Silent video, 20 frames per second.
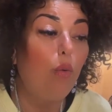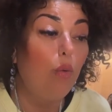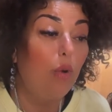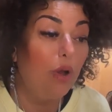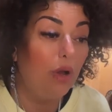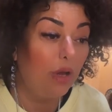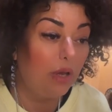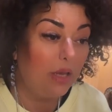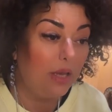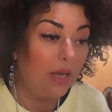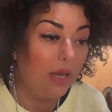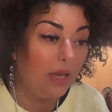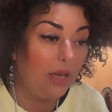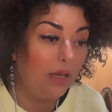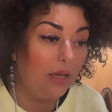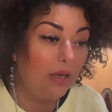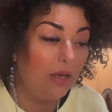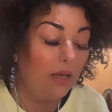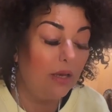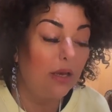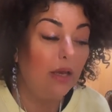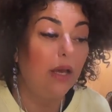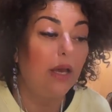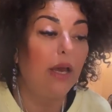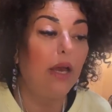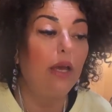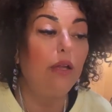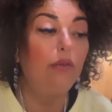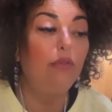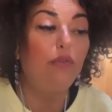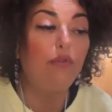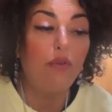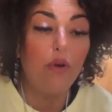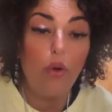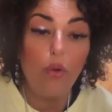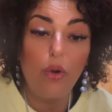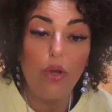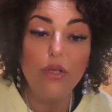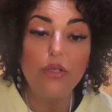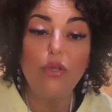working, and
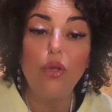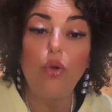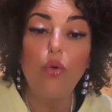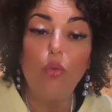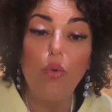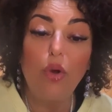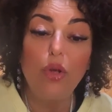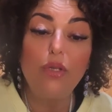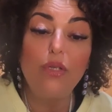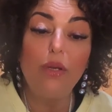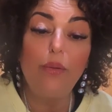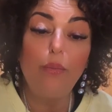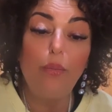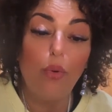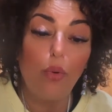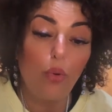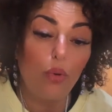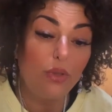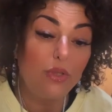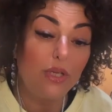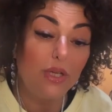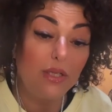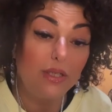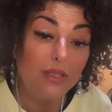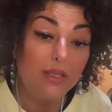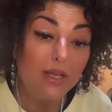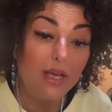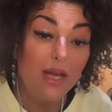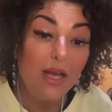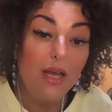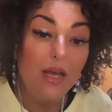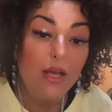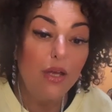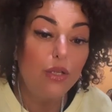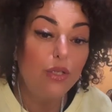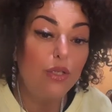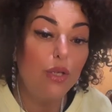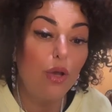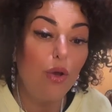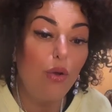focus on what's important.
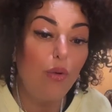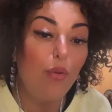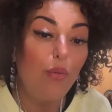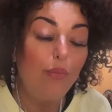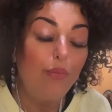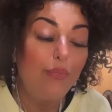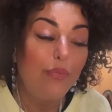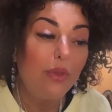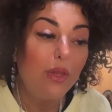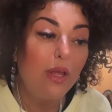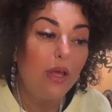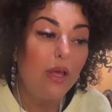So